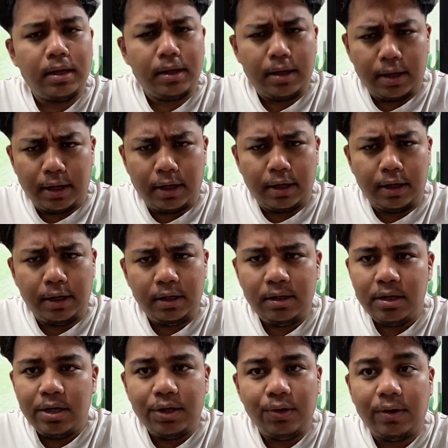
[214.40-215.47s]
Here,
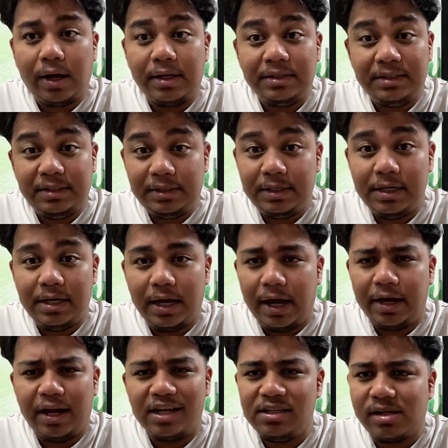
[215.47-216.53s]
you can see
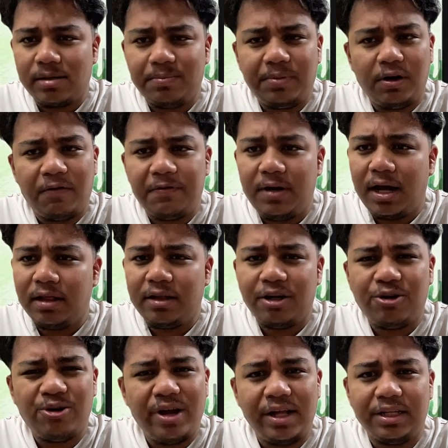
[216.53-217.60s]
an example of data
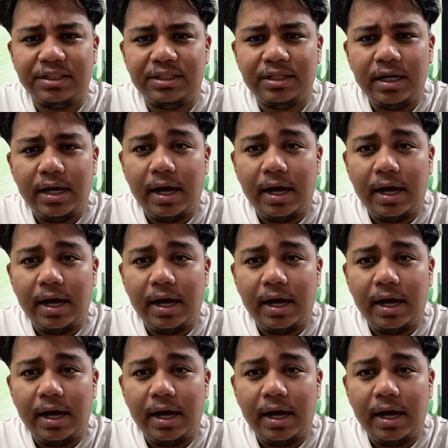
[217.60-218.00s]
range